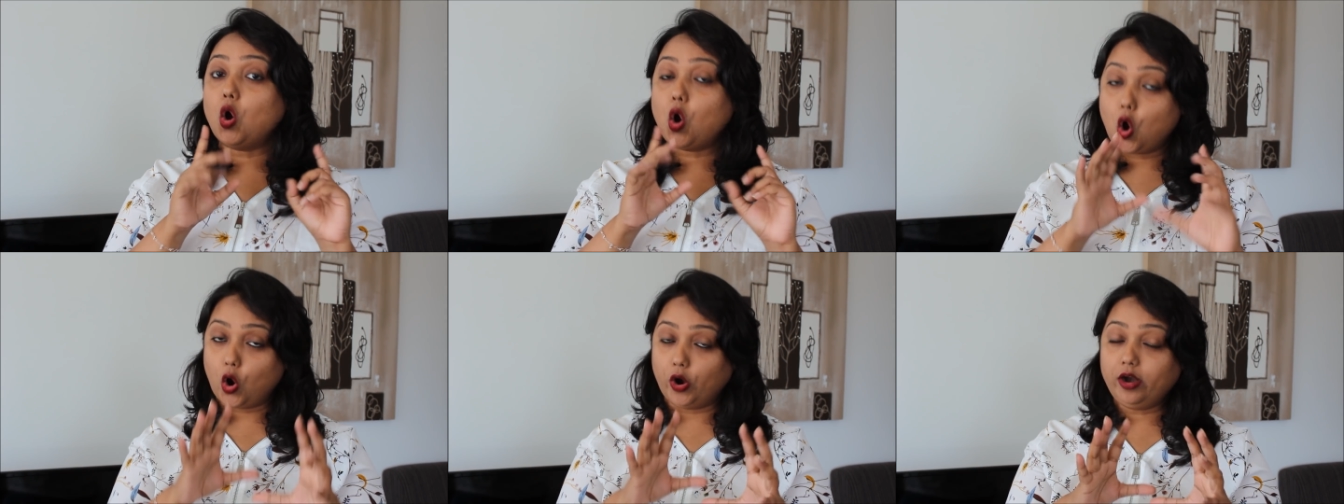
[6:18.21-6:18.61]

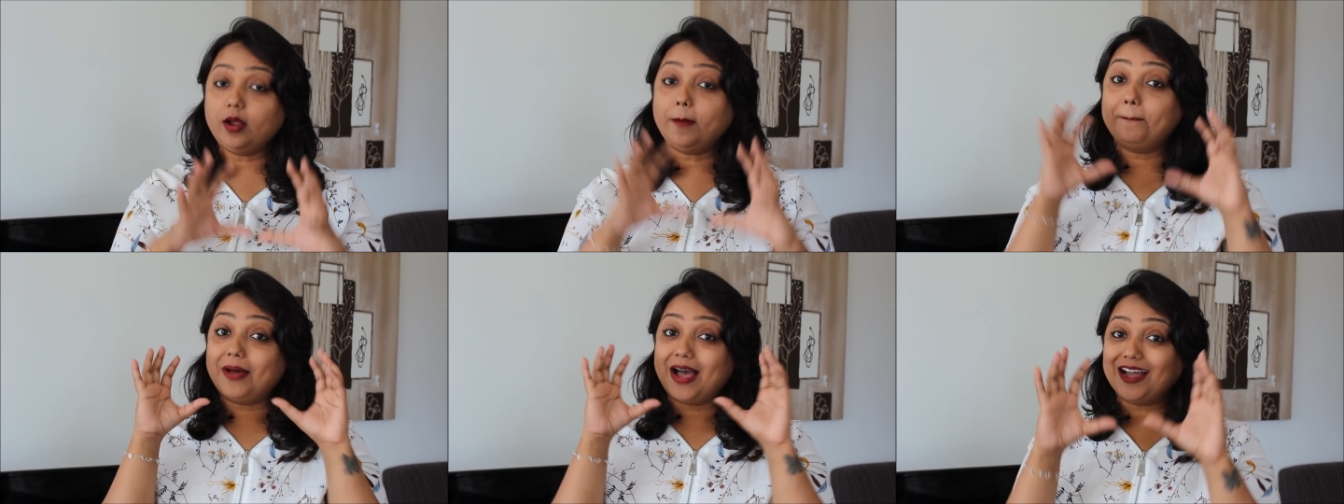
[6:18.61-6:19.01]

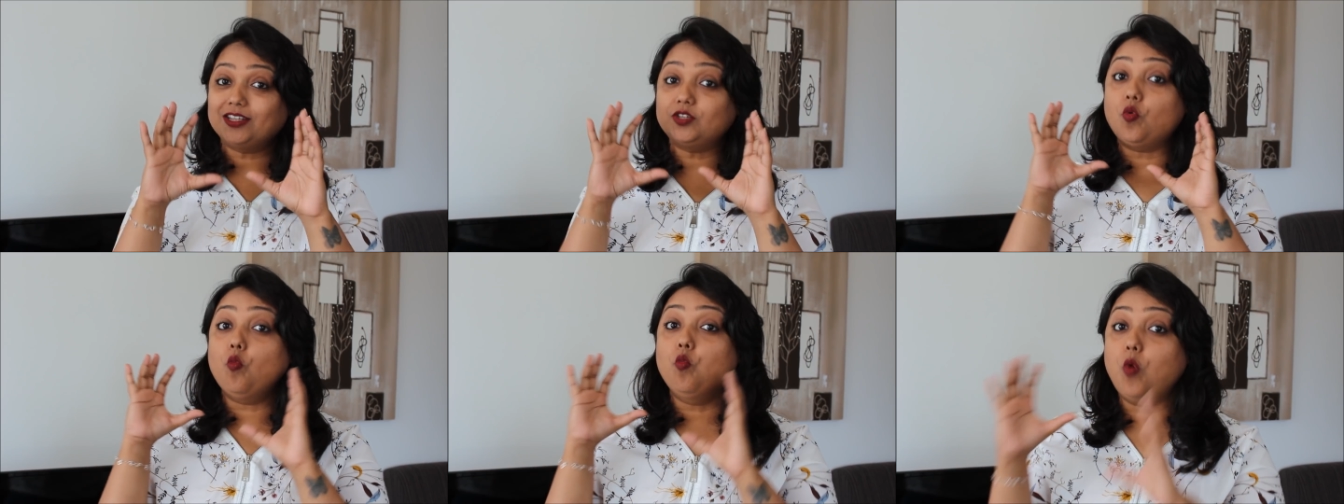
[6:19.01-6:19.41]
or
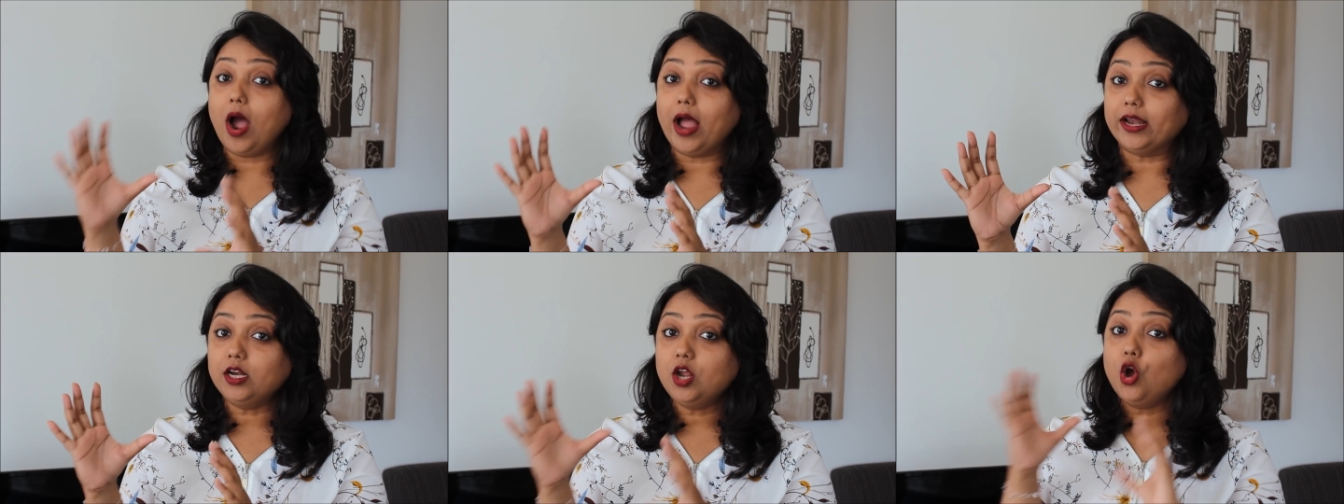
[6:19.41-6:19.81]
part
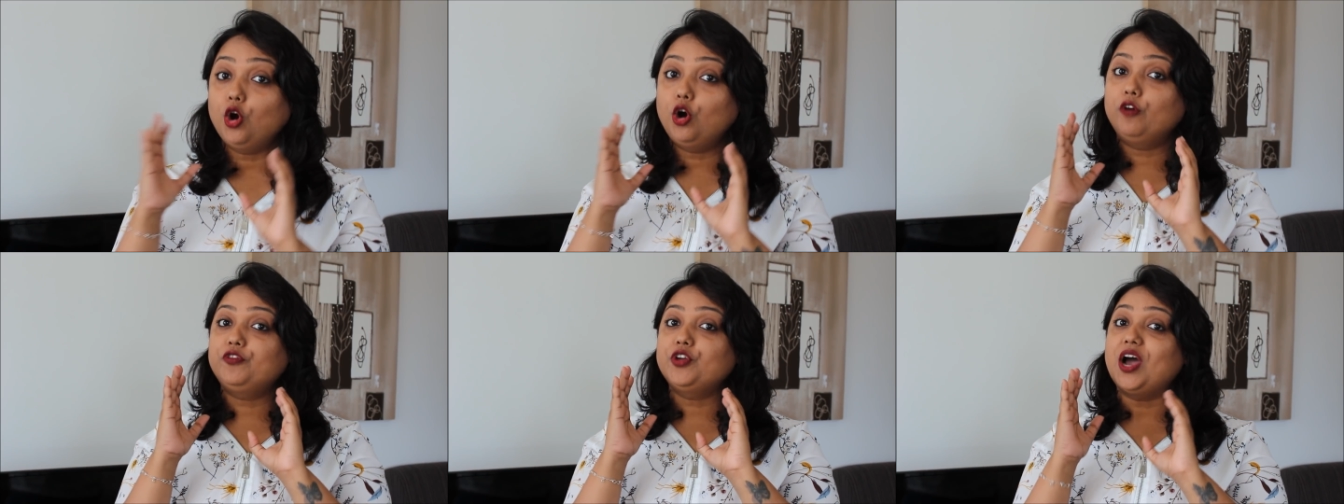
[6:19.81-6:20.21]
1
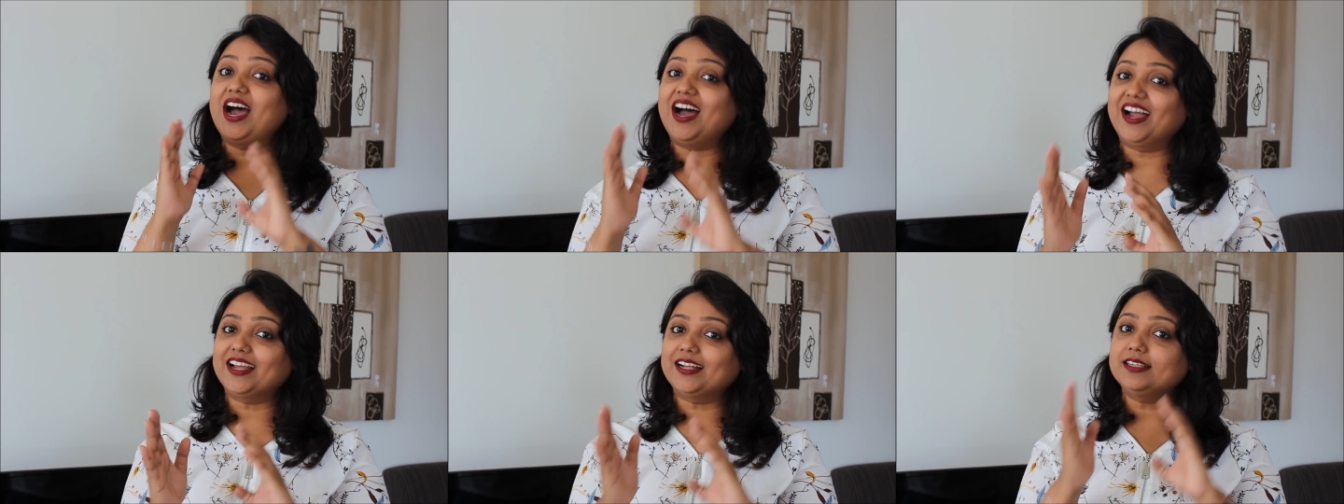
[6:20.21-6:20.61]
of your
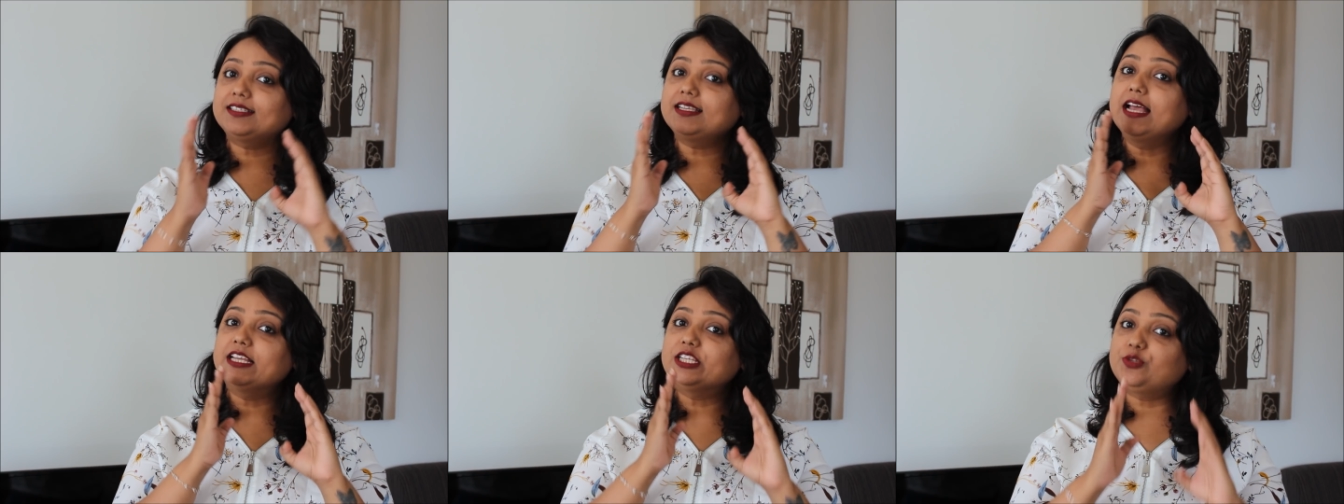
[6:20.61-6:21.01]

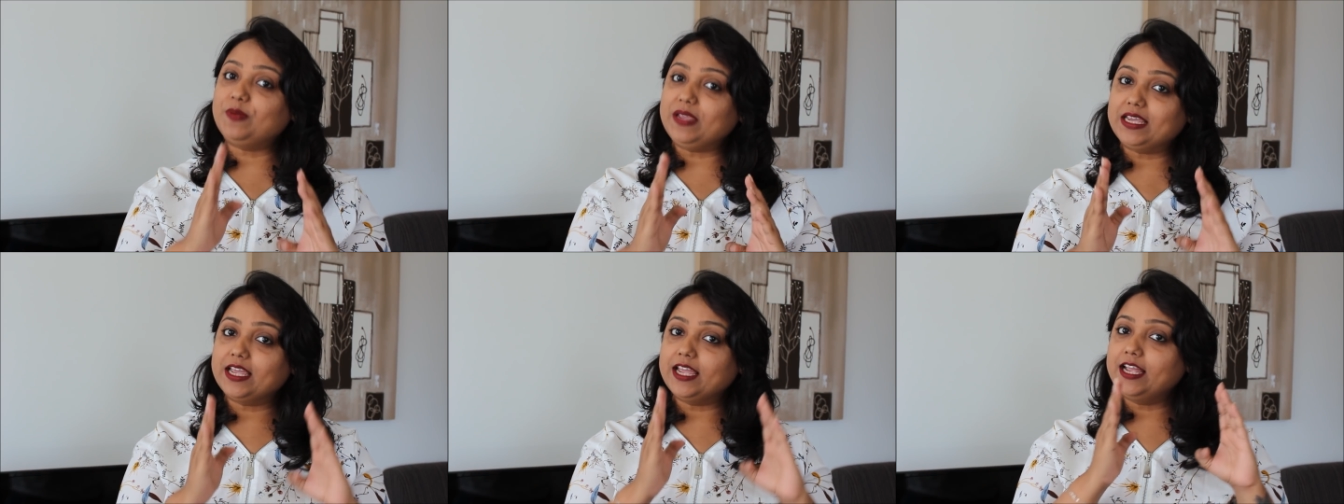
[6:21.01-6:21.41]
IELTS
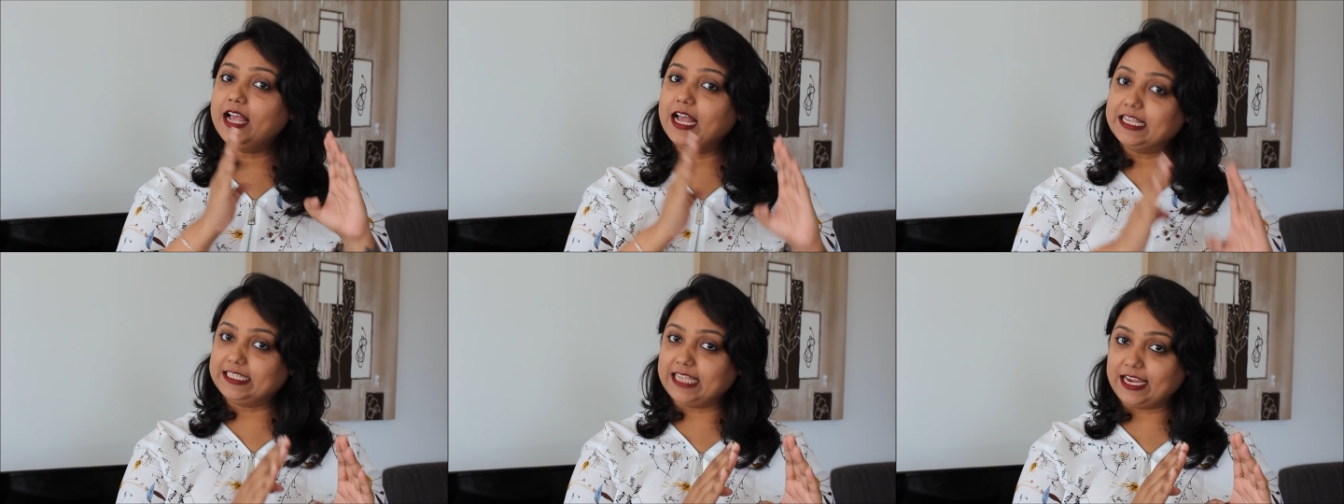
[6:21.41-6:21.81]
speaking
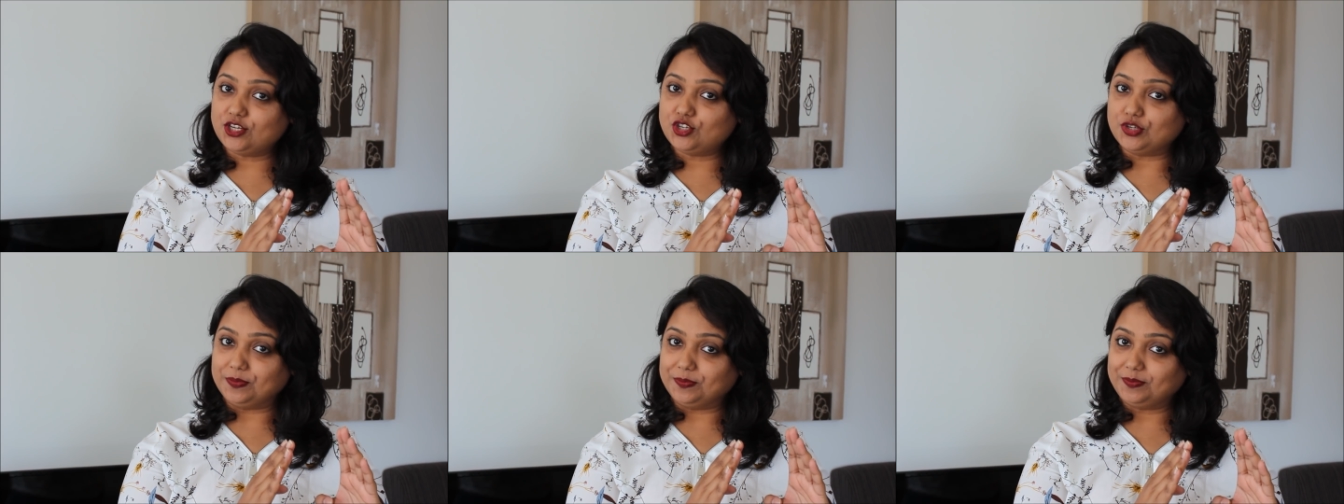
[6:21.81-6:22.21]

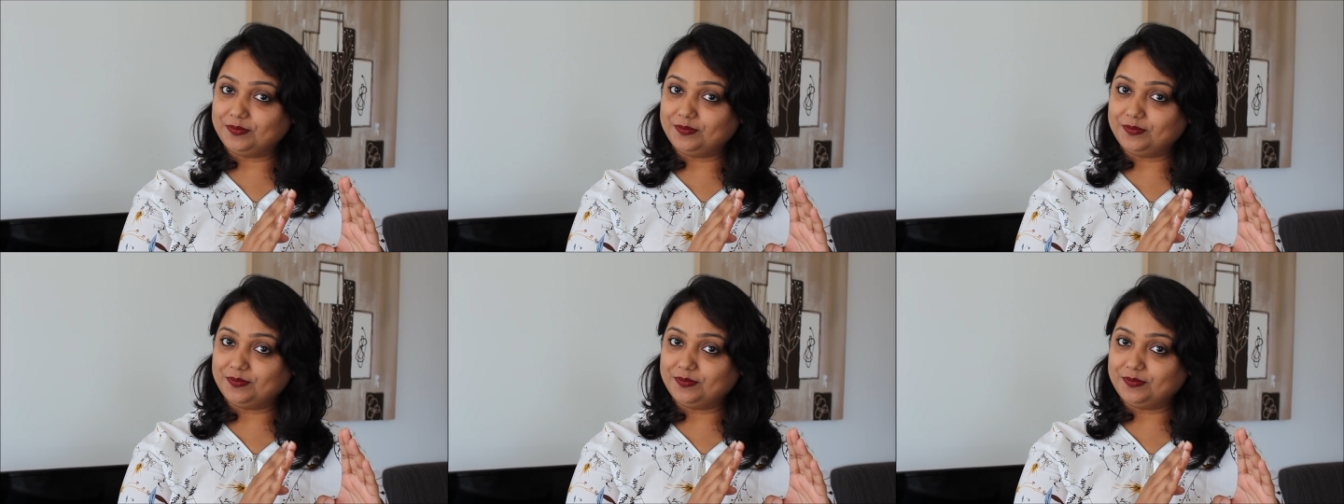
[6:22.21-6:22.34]
section.